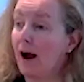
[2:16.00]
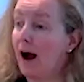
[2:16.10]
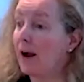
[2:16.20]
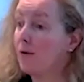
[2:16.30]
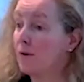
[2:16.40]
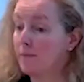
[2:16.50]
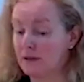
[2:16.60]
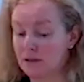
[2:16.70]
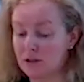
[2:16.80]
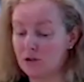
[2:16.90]
Hiram
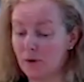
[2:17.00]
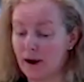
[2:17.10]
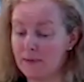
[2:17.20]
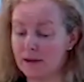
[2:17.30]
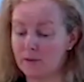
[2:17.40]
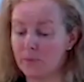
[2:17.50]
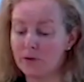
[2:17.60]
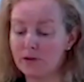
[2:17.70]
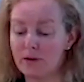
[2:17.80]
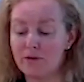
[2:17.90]
is described as a
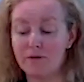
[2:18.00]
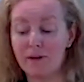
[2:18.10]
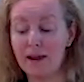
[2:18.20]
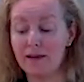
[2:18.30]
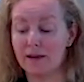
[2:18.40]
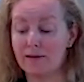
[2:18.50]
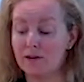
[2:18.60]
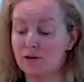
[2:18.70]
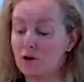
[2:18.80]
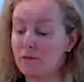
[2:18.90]
person of faith and
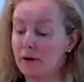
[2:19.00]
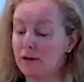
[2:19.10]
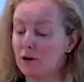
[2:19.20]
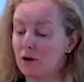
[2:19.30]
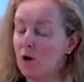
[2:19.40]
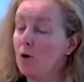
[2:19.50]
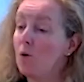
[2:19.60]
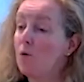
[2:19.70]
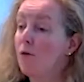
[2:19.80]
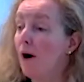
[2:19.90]
discernment
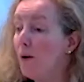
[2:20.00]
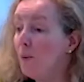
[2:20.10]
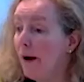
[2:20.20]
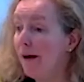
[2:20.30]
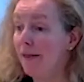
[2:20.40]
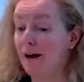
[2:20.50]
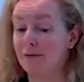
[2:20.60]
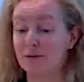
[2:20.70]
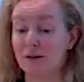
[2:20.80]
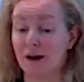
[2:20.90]
who thought well
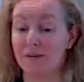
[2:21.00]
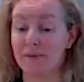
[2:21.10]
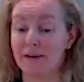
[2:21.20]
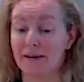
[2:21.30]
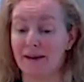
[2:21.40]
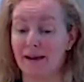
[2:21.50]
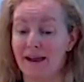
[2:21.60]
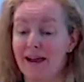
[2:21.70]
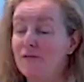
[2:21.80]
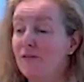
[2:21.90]
of Solomon.
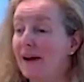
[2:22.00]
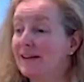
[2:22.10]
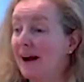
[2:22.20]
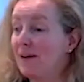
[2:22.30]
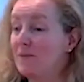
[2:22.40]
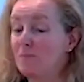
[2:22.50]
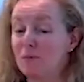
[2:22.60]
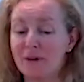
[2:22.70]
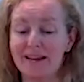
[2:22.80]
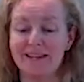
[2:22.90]
In fact,
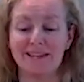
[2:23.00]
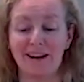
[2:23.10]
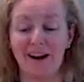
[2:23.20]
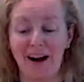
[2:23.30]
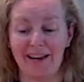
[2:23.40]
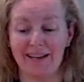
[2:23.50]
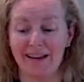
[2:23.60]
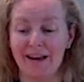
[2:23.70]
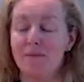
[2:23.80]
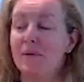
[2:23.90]
Hiram praised God
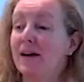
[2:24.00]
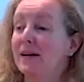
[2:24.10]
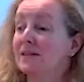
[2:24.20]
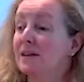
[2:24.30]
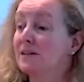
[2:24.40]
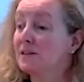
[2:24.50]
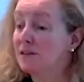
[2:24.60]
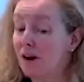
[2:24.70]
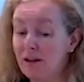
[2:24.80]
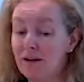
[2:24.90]
because
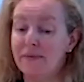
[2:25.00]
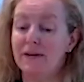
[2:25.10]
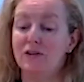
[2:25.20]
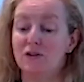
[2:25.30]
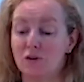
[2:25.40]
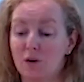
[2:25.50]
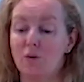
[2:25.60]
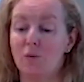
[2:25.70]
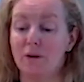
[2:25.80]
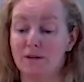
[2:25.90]
Solomon
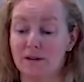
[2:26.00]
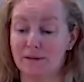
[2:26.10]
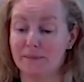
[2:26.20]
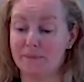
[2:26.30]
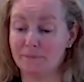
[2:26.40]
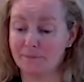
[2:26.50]
showed wisdom.